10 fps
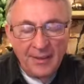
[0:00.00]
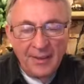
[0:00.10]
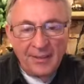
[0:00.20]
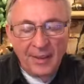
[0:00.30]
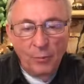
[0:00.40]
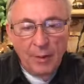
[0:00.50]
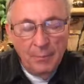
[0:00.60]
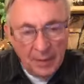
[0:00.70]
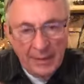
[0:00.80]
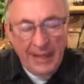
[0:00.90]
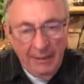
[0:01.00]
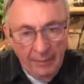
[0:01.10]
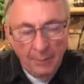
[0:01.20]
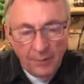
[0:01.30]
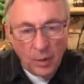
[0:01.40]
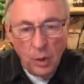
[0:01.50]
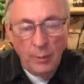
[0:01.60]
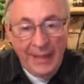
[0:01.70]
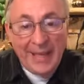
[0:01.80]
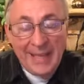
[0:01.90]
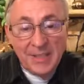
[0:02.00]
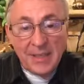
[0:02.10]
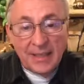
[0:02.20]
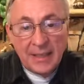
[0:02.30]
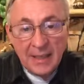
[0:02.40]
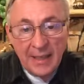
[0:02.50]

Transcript: That we believe him for who he is and,